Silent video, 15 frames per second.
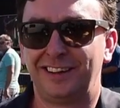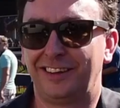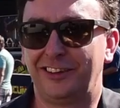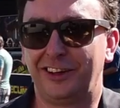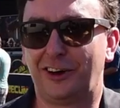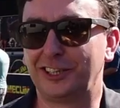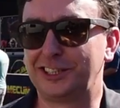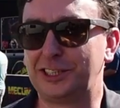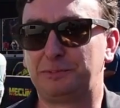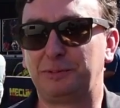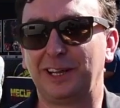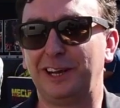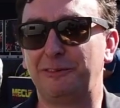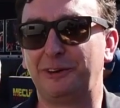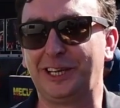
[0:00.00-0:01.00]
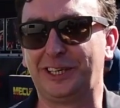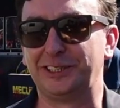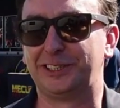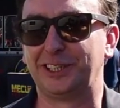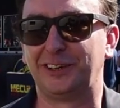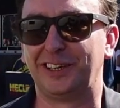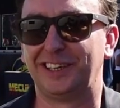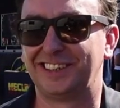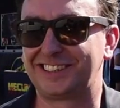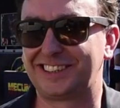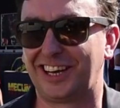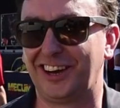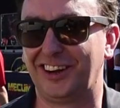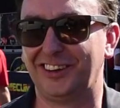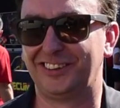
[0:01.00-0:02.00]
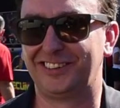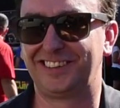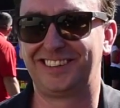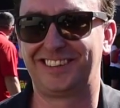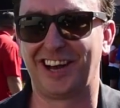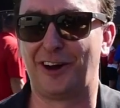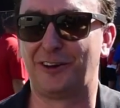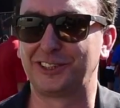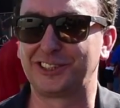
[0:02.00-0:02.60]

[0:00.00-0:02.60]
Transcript: the Aussies believed we could do it. So go